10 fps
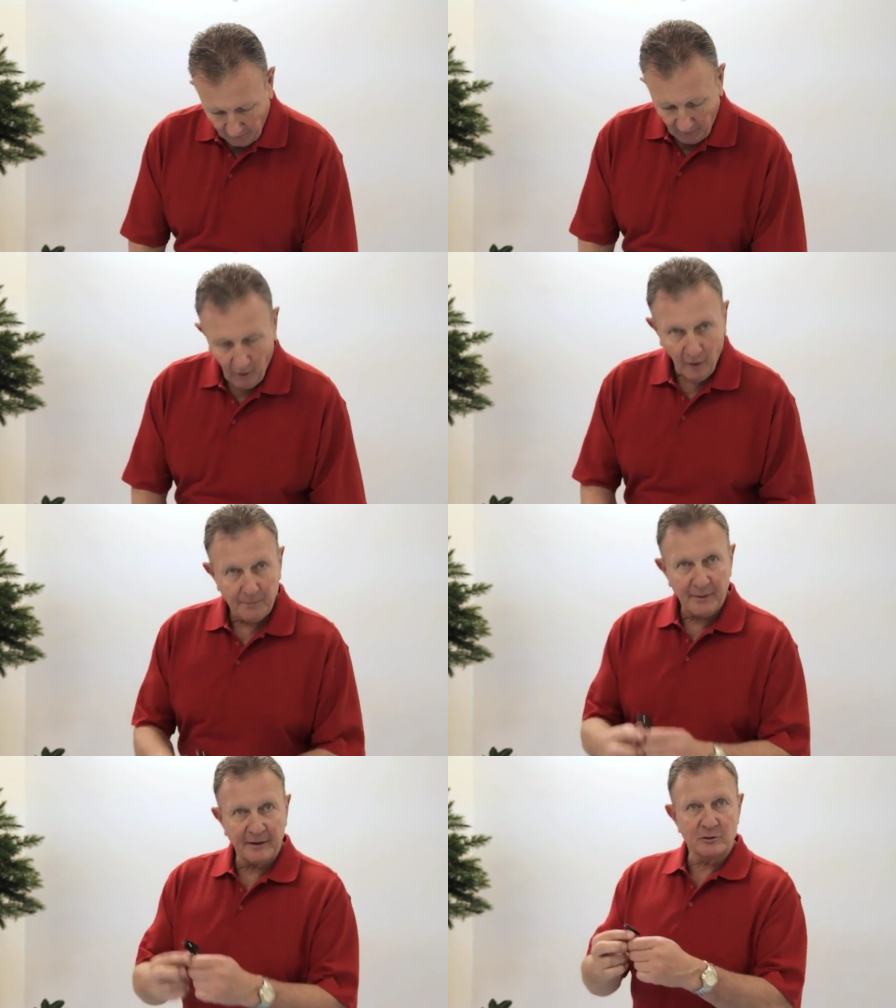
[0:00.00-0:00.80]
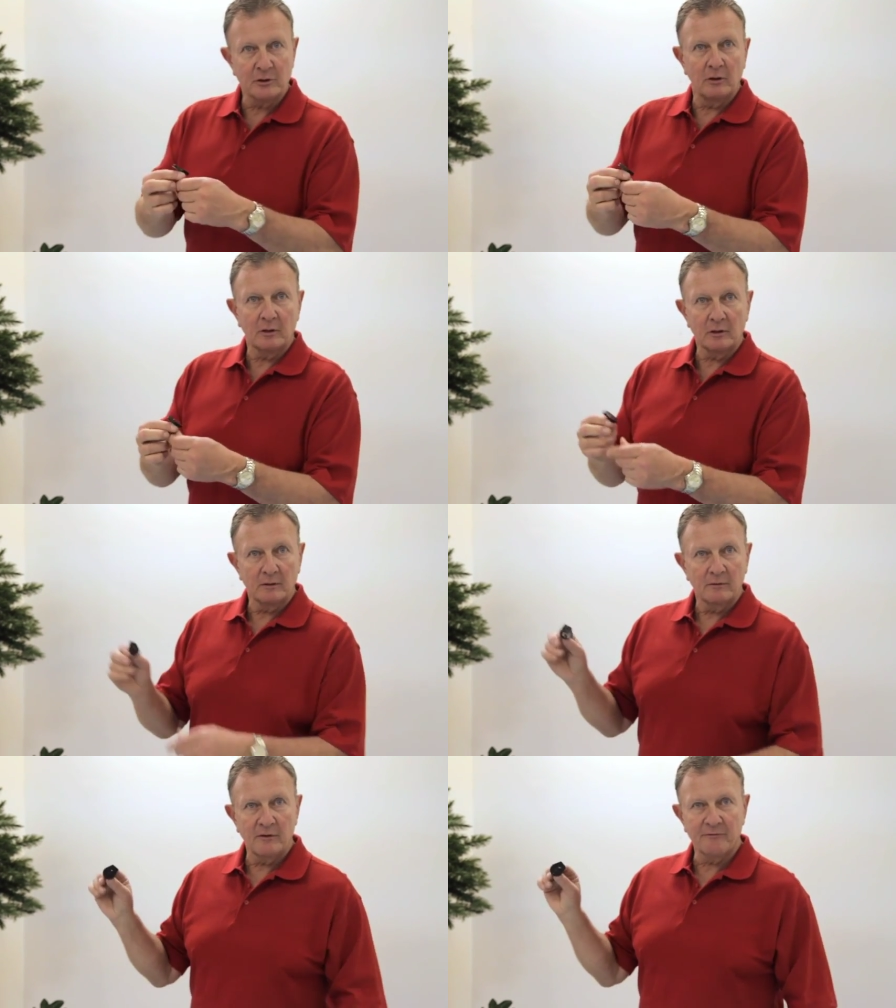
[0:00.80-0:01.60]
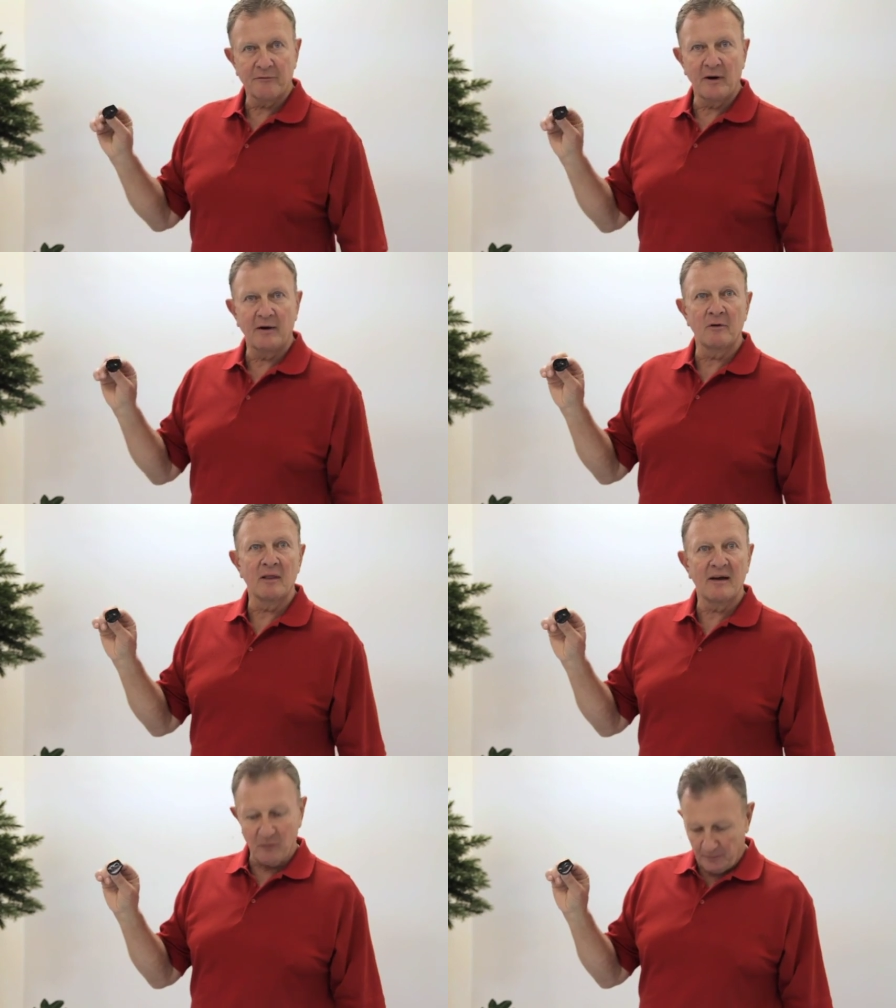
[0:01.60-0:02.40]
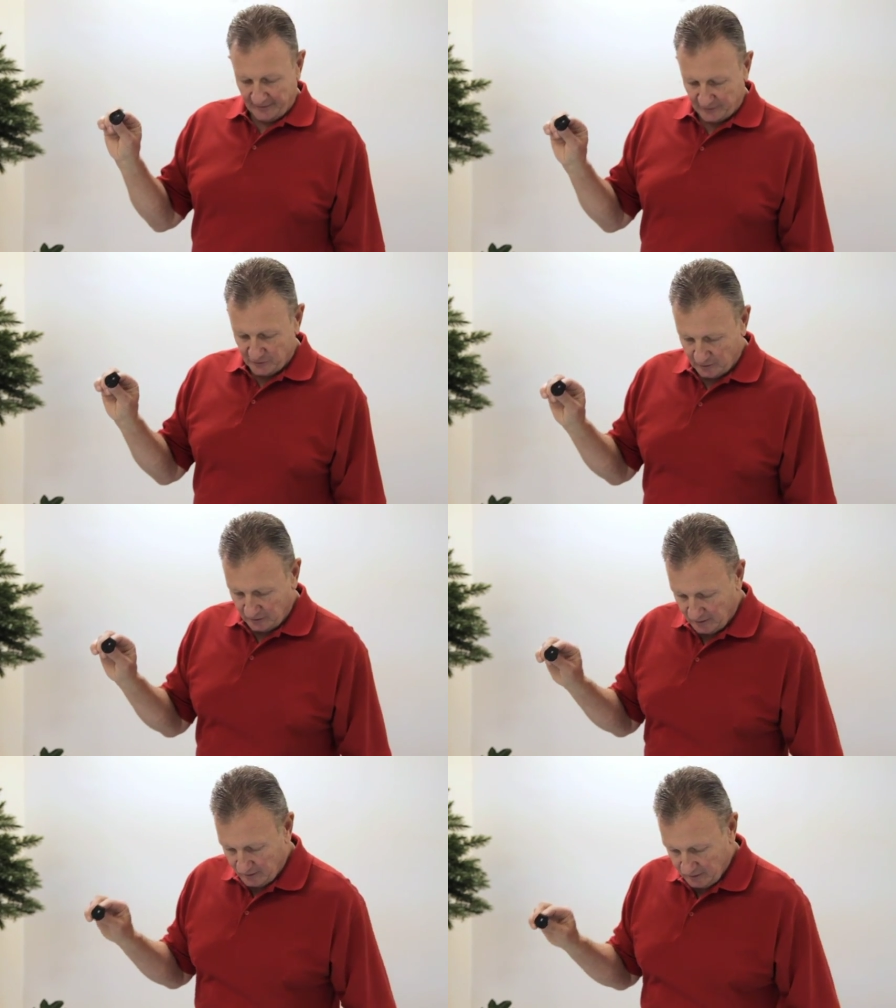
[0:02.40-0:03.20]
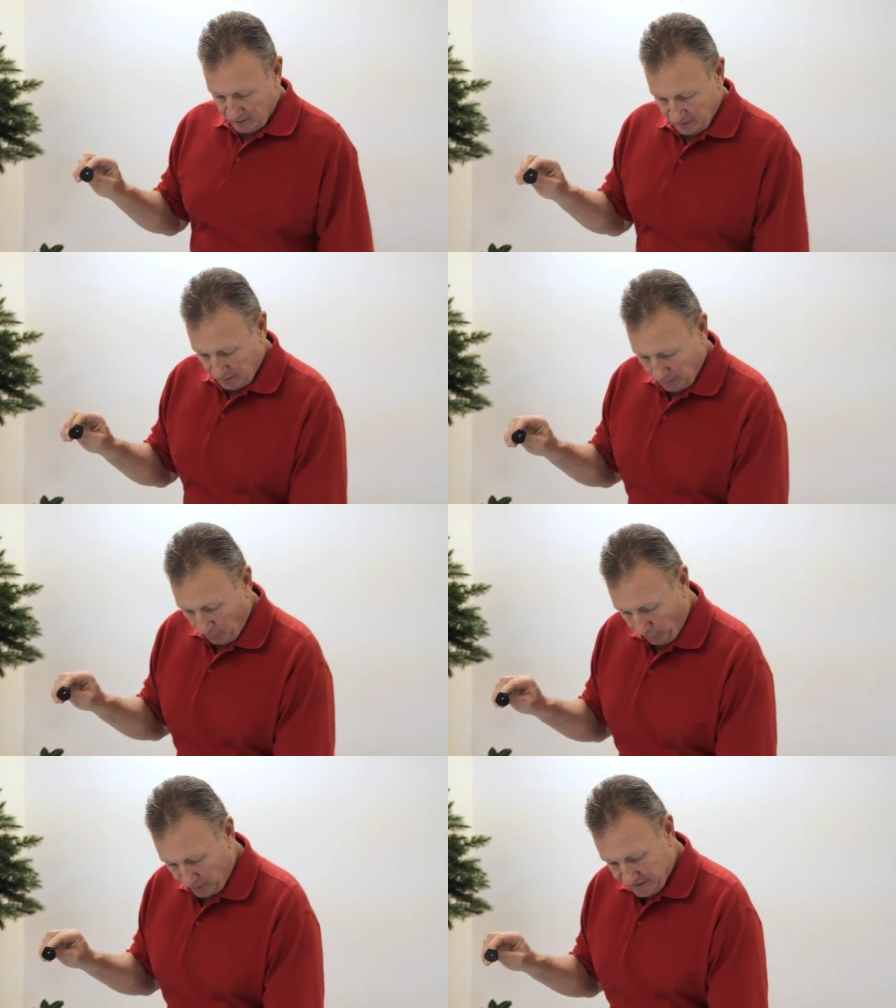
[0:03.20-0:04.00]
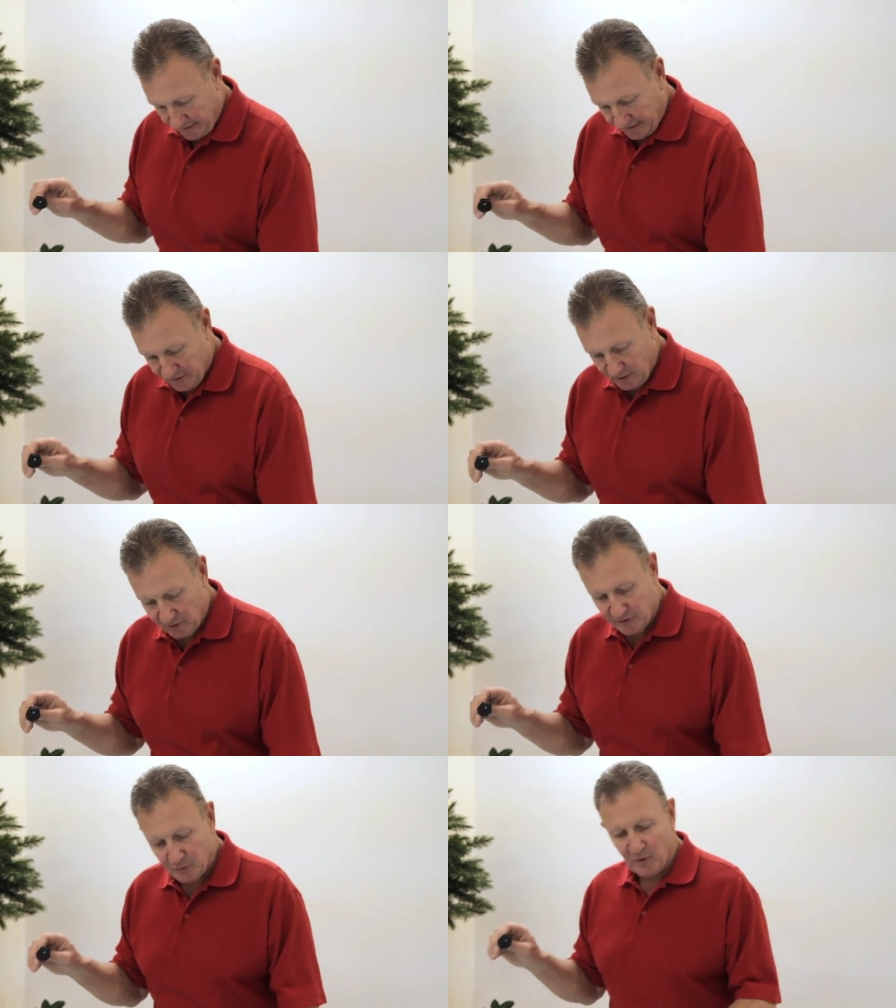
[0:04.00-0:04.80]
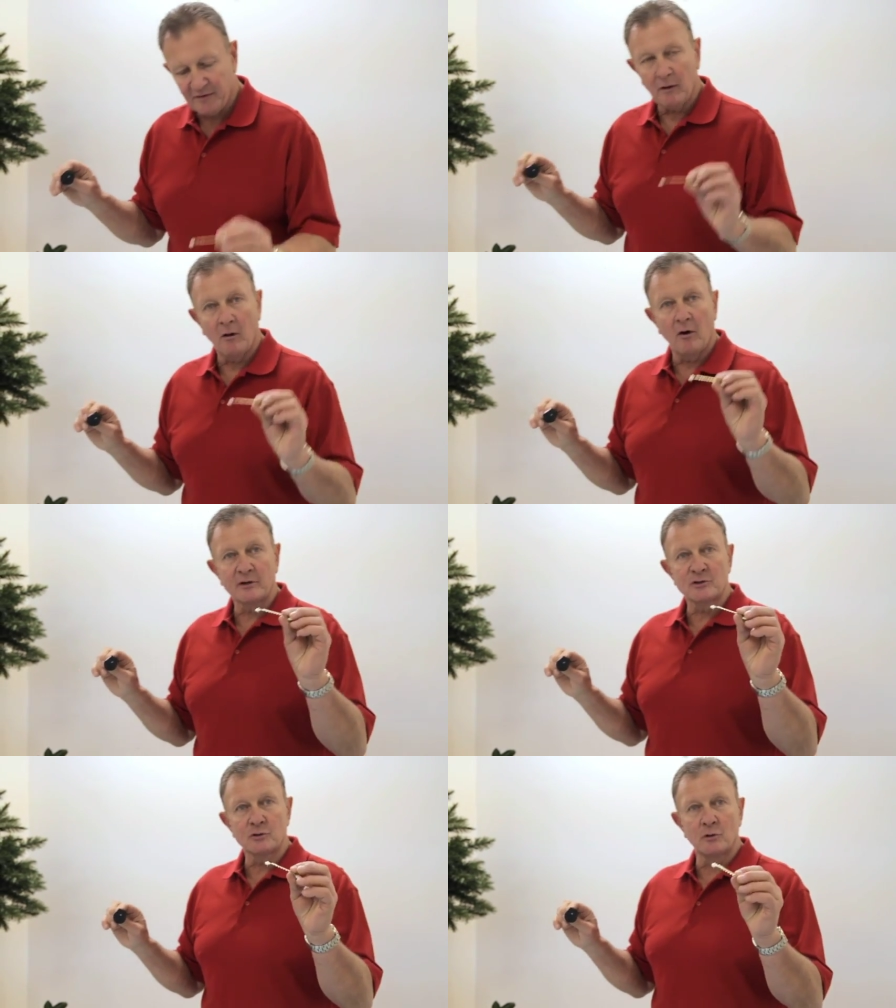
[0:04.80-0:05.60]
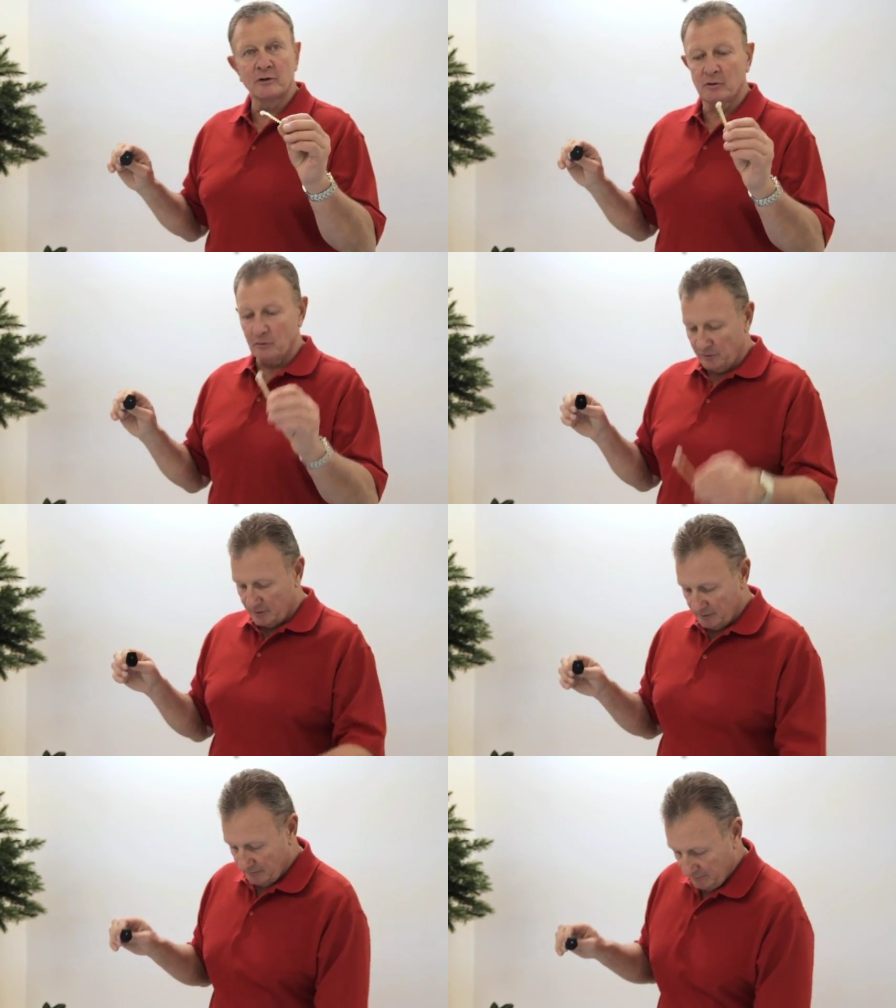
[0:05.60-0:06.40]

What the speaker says: Our picture hook, the Forever Level picture hook, works in conjunction with a large sawtooth,